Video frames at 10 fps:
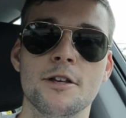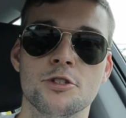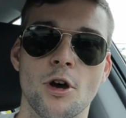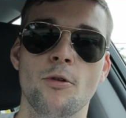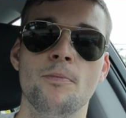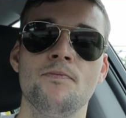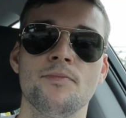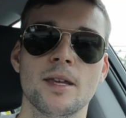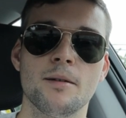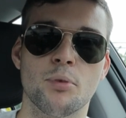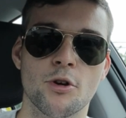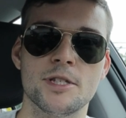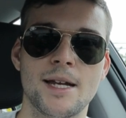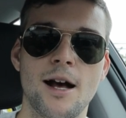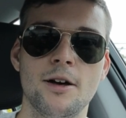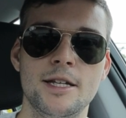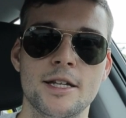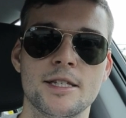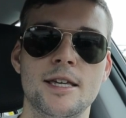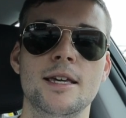So
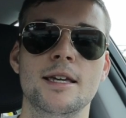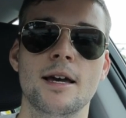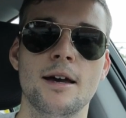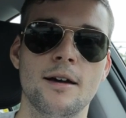personality is key.